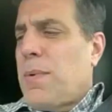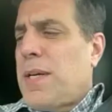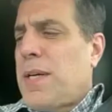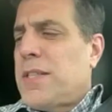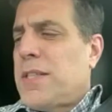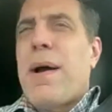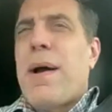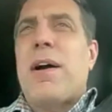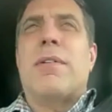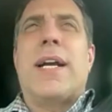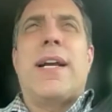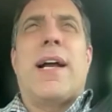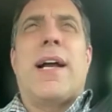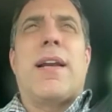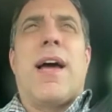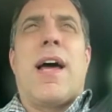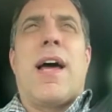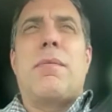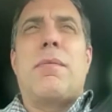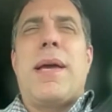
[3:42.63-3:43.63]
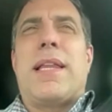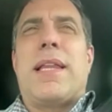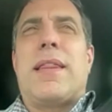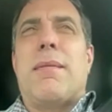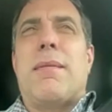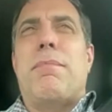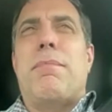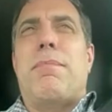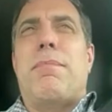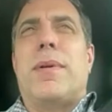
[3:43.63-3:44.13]
it's about, right? How do we make
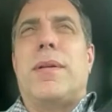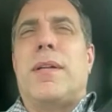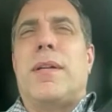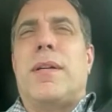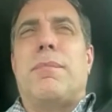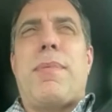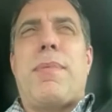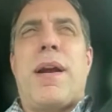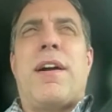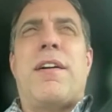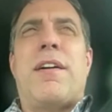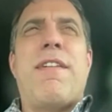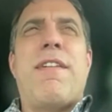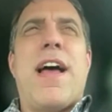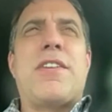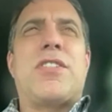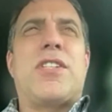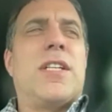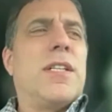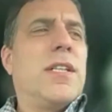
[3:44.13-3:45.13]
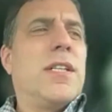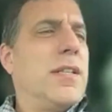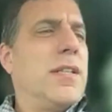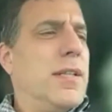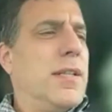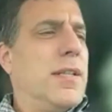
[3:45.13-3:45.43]
them better, faster,